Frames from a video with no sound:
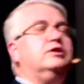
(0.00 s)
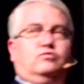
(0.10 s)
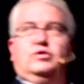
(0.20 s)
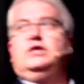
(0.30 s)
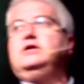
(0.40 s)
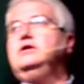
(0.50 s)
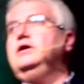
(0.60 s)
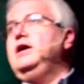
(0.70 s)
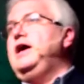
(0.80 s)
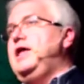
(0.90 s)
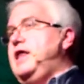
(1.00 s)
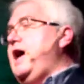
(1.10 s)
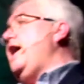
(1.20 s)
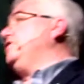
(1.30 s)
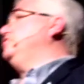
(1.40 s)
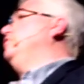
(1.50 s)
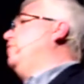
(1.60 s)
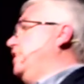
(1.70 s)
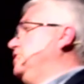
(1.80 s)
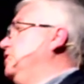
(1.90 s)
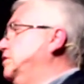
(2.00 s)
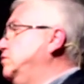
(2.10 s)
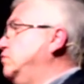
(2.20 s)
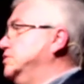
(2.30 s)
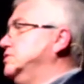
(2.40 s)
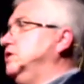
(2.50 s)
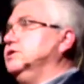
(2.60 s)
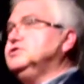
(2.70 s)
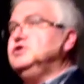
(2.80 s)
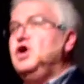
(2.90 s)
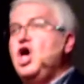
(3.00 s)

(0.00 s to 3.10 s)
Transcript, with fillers: get weak, and actually, what I did was this